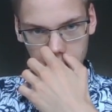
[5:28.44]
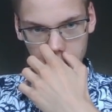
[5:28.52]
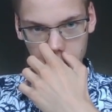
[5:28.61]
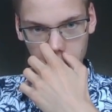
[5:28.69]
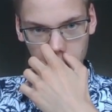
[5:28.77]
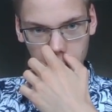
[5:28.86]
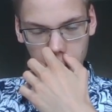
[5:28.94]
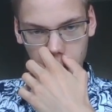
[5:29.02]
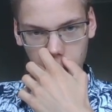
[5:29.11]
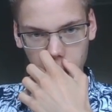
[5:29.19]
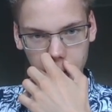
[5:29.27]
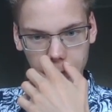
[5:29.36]

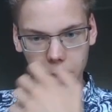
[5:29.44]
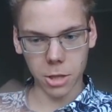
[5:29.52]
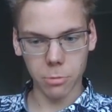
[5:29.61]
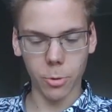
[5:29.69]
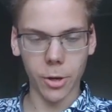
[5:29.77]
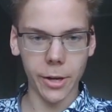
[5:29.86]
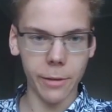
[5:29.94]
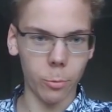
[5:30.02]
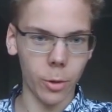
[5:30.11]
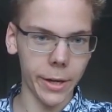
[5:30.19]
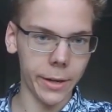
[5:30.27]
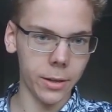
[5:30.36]
So that's why
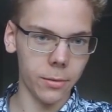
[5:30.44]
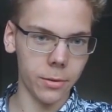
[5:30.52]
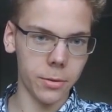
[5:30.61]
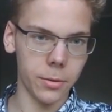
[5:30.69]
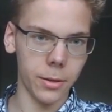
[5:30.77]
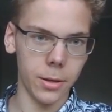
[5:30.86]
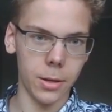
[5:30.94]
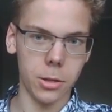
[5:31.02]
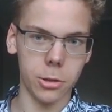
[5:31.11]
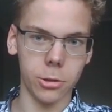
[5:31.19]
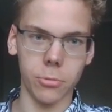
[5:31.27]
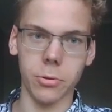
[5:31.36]
white
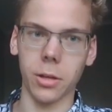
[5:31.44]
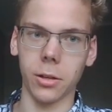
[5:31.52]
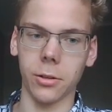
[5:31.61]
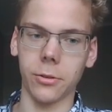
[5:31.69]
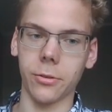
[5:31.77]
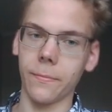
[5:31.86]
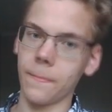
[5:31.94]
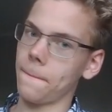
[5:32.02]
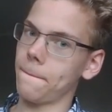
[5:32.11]
is losing here.